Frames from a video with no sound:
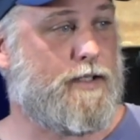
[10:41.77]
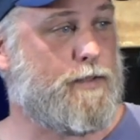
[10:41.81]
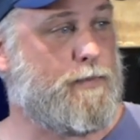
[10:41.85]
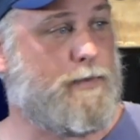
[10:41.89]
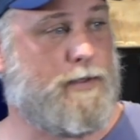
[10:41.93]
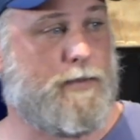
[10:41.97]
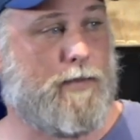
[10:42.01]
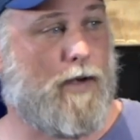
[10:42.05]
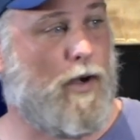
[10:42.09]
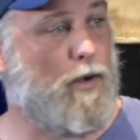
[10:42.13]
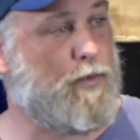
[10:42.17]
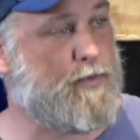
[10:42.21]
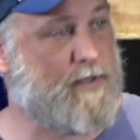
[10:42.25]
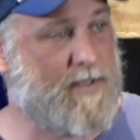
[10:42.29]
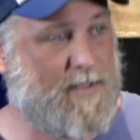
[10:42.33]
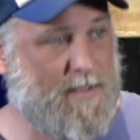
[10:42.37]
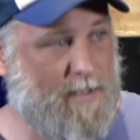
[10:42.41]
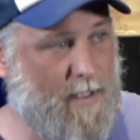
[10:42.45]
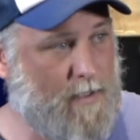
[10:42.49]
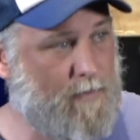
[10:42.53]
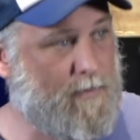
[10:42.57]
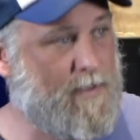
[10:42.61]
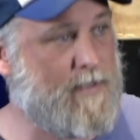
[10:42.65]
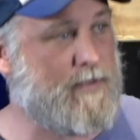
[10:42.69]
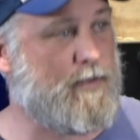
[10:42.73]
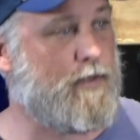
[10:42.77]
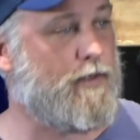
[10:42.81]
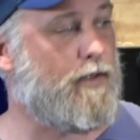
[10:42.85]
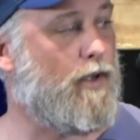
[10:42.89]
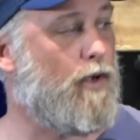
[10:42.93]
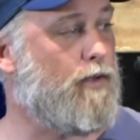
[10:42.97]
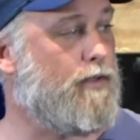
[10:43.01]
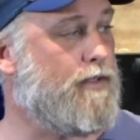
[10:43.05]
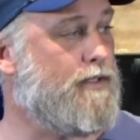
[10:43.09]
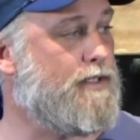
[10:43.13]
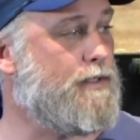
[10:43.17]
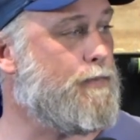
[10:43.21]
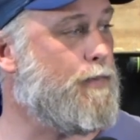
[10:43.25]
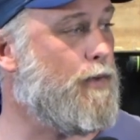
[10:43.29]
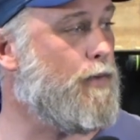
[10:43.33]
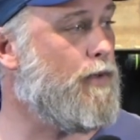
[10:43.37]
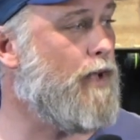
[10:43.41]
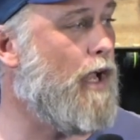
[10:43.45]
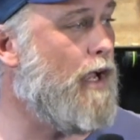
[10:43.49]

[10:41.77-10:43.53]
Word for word: as we do a whole series on the Holy Spirit.